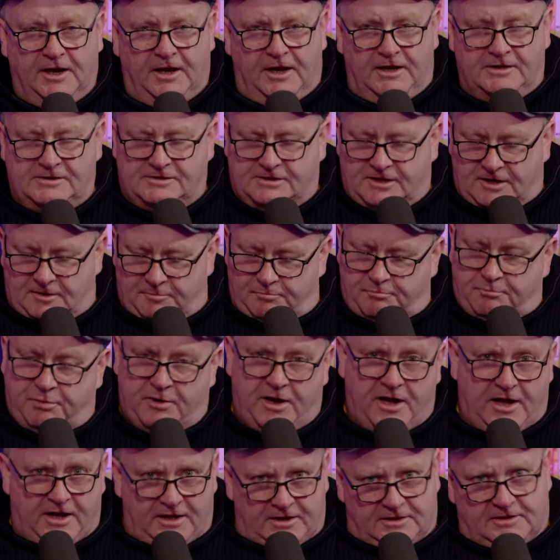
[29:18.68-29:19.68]
It's a
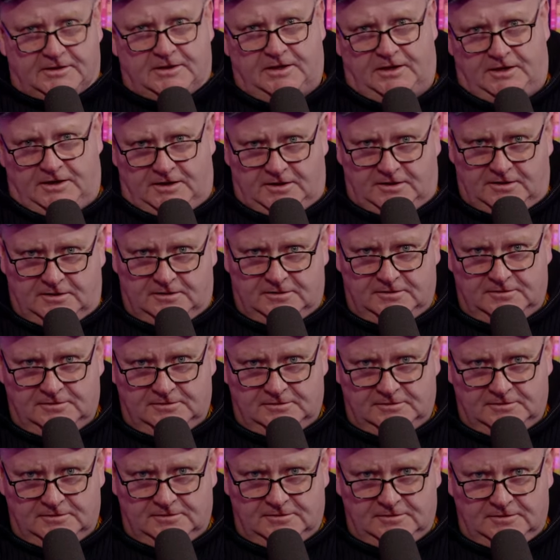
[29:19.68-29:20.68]
bad day
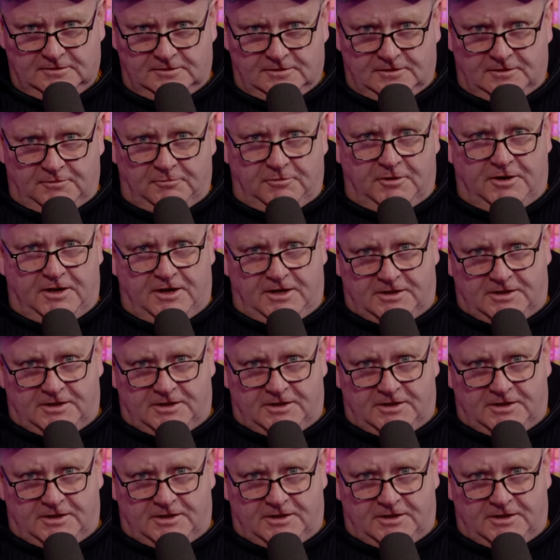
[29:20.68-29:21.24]
when